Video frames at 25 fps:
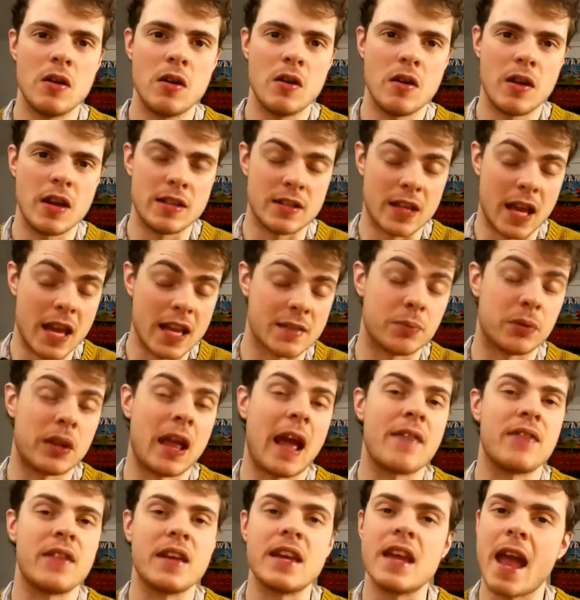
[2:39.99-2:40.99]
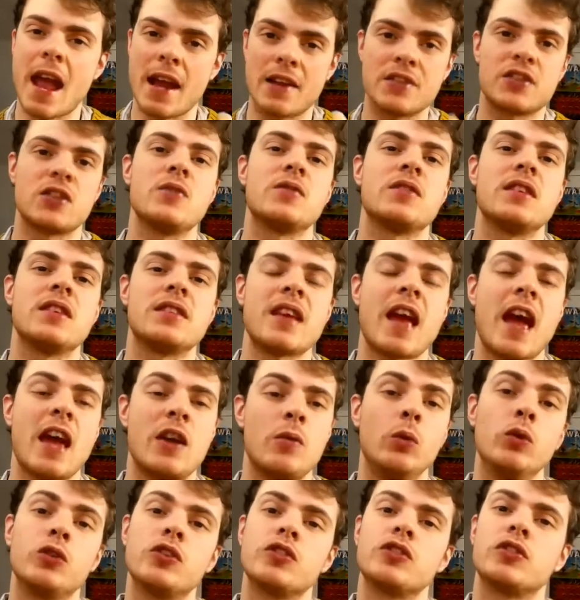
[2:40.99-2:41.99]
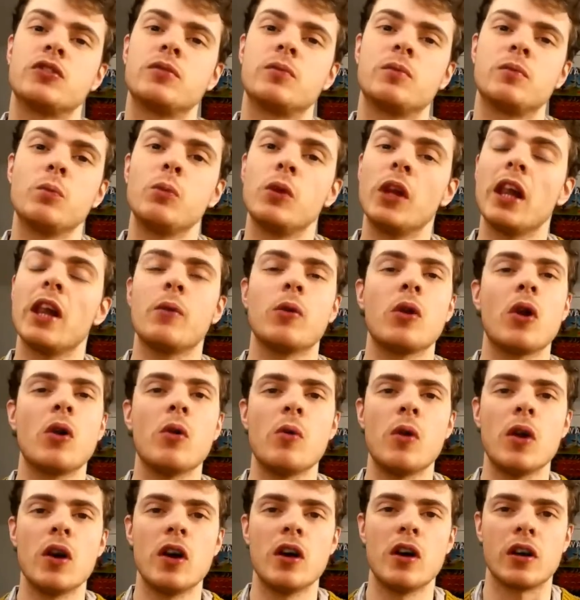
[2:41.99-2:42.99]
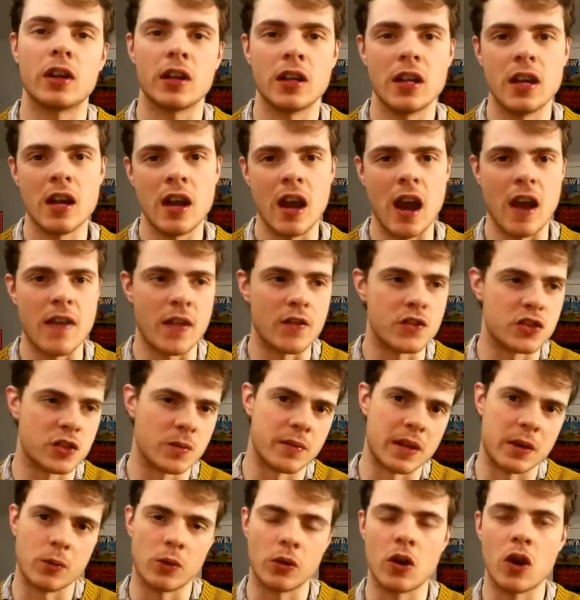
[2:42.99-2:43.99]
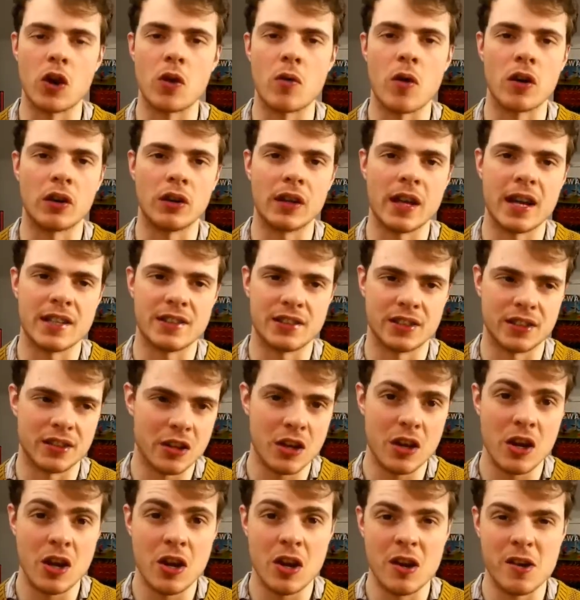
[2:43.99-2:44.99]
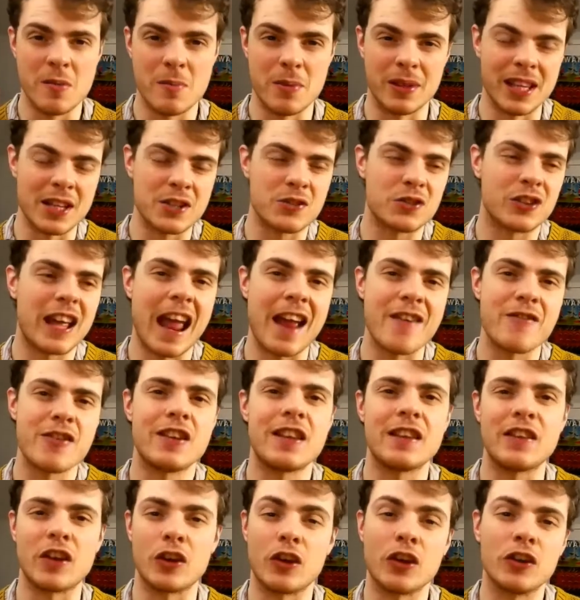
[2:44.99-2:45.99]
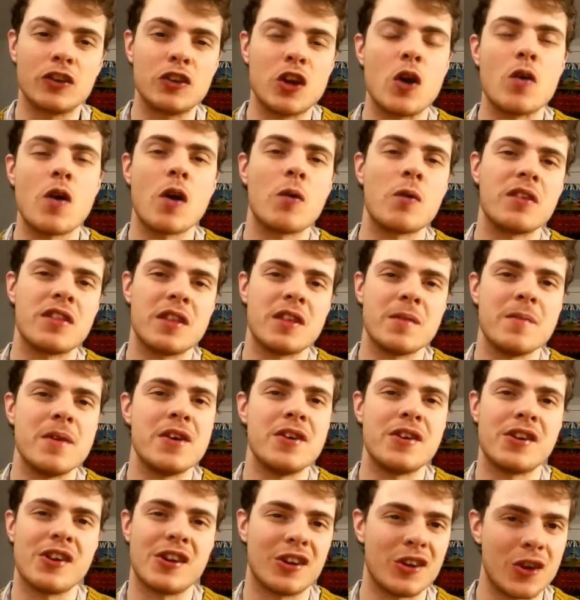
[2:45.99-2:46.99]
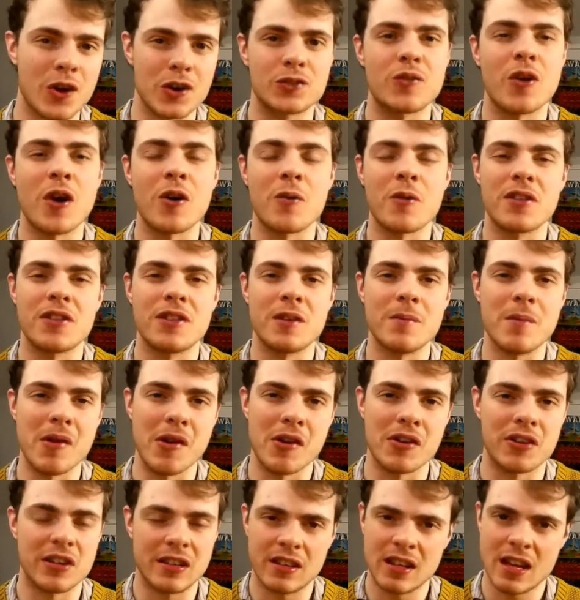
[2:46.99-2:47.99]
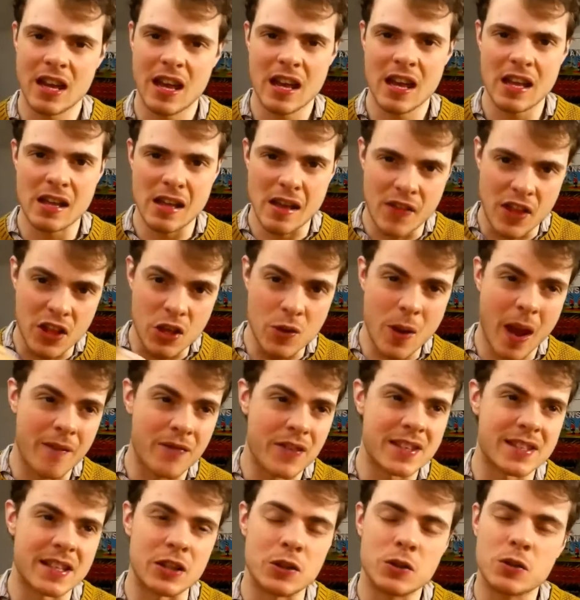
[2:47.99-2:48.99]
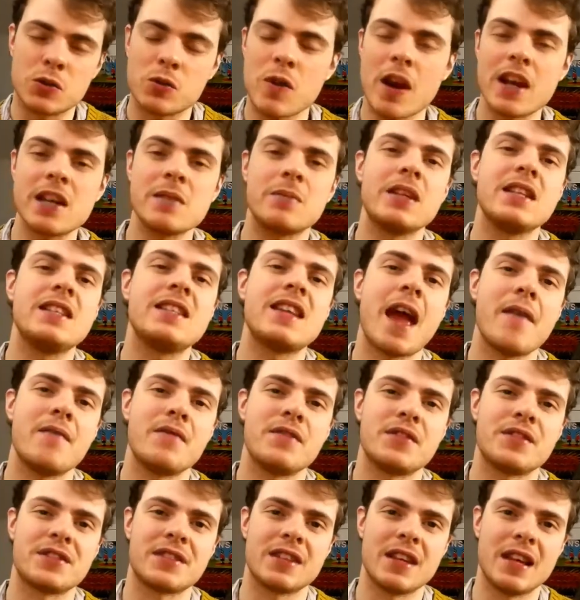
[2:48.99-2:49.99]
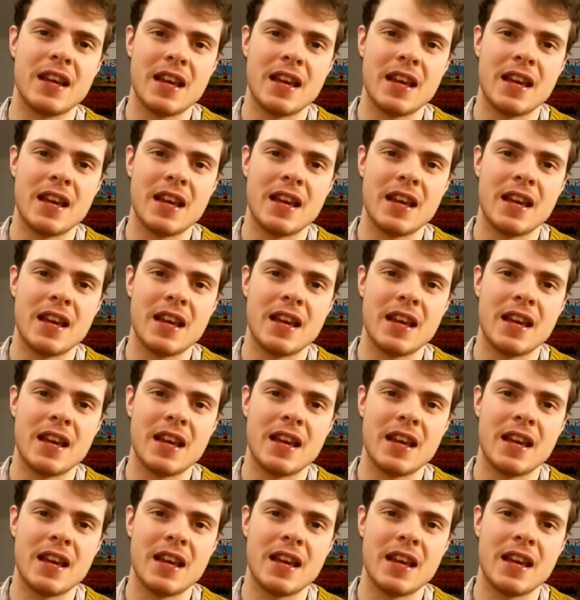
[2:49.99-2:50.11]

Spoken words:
his plan that he executes in his head it will all work, and then something will go wrong later. But literally everything that could go wrong with the murder goes wrong with the murder, and then you have this incredibly tense